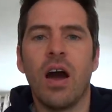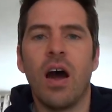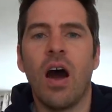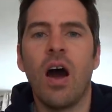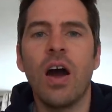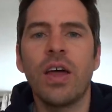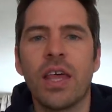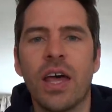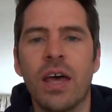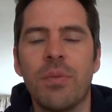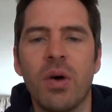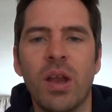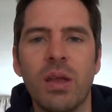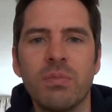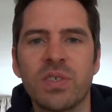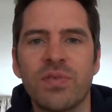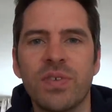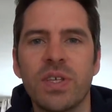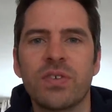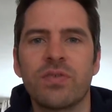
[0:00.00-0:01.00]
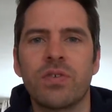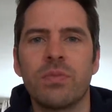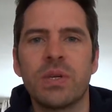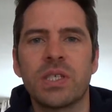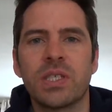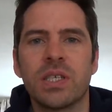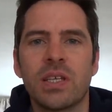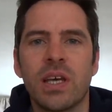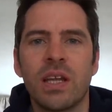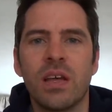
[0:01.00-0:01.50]
Hi there, my name is Vince from
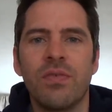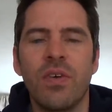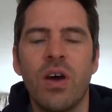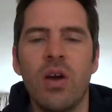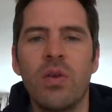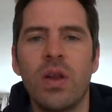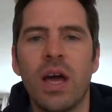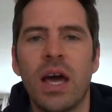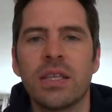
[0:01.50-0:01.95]
Mister Telephone,